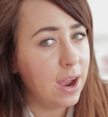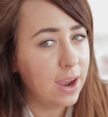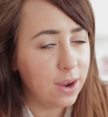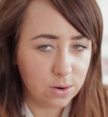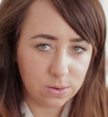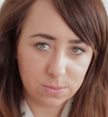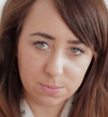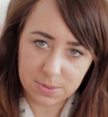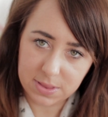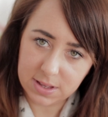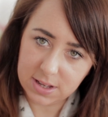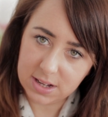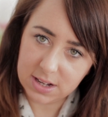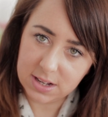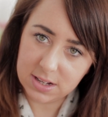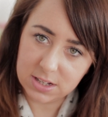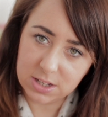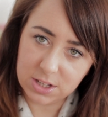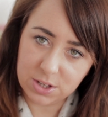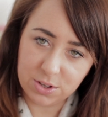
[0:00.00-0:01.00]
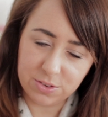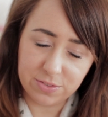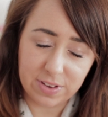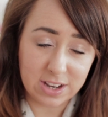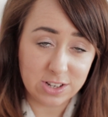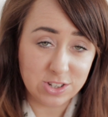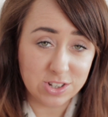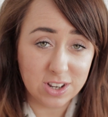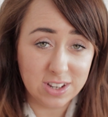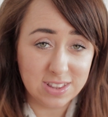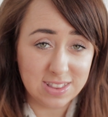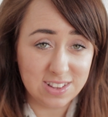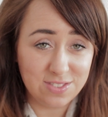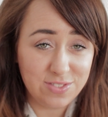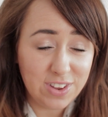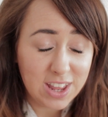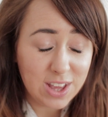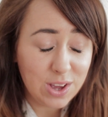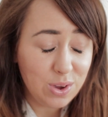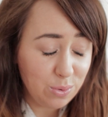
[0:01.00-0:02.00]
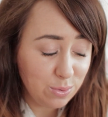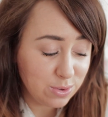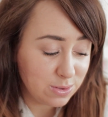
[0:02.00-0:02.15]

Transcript: I hope that you've enjoyed this video.